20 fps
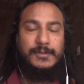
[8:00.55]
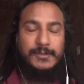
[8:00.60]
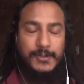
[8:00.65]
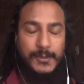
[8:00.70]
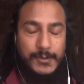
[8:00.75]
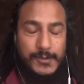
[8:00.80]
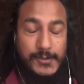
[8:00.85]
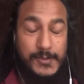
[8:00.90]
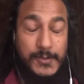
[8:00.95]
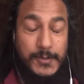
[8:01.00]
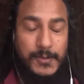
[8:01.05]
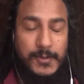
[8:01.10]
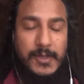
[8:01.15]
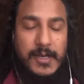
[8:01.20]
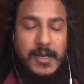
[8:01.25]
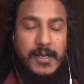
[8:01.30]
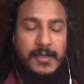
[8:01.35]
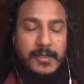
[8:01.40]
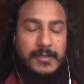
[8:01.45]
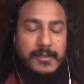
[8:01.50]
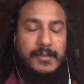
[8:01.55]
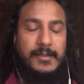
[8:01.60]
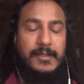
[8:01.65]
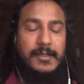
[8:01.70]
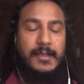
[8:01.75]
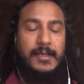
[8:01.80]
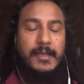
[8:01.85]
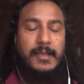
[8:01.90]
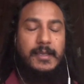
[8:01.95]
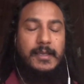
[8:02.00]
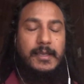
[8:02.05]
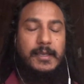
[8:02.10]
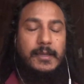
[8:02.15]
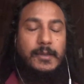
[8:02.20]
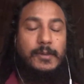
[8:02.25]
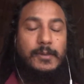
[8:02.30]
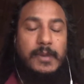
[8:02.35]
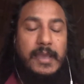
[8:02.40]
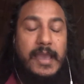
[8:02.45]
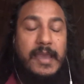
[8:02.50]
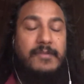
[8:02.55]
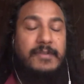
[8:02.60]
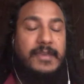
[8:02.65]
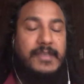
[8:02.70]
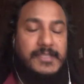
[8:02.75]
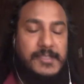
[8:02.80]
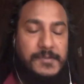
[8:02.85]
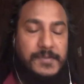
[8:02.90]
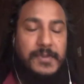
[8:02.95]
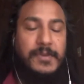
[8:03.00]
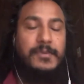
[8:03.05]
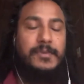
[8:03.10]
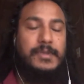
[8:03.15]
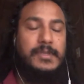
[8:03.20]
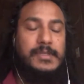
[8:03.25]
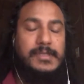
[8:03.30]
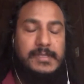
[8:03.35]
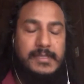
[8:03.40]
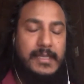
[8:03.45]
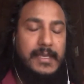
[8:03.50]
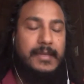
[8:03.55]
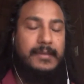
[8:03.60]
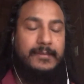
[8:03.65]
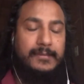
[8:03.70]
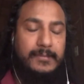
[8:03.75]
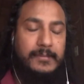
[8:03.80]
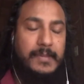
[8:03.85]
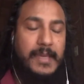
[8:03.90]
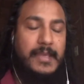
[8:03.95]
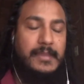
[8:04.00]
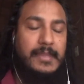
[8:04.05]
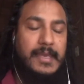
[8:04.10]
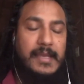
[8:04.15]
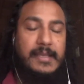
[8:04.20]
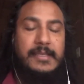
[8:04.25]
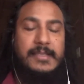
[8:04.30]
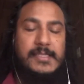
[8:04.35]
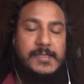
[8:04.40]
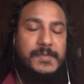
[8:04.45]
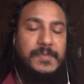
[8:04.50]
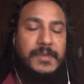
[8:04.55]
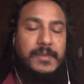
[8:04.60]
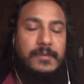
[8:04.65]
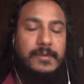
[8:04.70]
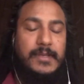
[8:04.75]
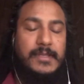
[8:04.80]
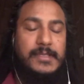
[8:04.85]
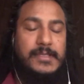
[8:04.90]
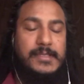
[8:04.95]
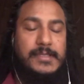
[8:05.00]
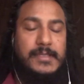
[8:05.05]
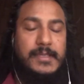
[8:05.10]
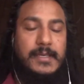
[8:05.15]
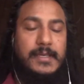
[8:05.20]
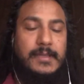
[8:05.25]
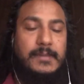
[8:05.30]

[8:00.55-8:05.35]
those who have experience, and by that experience